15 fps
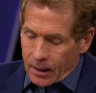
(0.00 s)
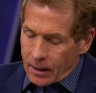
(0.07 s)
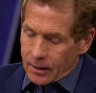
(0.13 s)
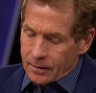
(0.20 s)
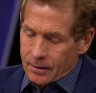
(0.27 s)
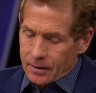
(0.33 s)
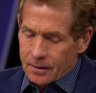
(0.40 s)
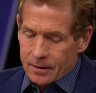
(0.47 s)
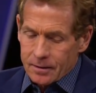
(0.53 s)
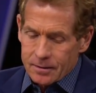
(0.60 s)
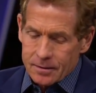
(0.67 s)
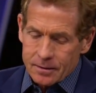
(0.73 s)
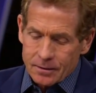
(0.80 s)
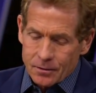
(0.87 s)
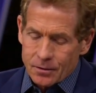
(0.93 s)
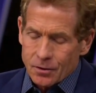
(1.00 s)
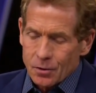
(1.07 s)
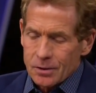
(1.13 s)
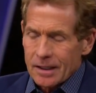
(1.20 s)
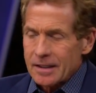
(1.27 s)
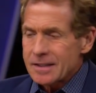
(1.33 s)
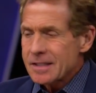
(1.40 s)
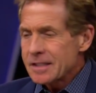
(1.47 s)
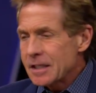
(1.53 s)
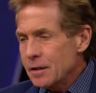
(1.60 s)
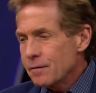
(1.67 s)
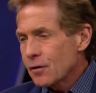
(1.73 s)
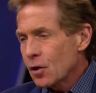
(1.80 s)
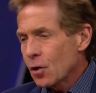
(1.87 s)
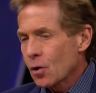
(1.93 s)
and then you, you let
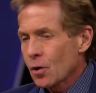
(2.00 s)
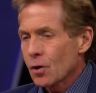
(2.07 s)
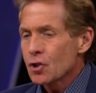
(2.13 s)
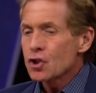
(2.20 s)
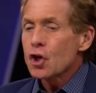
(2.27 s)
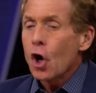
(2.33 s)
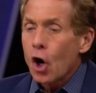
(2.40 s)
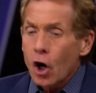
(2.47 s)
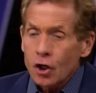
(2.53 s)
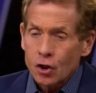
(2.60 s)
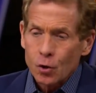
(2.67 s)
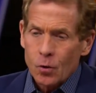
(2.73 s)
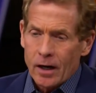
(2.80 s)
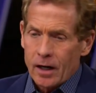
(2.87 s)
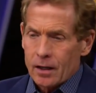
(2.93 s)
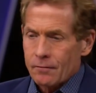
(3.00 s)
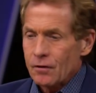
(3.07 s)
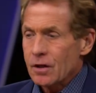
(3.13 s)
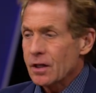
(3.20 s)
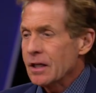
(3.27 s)
Steve Kerr talk you out of it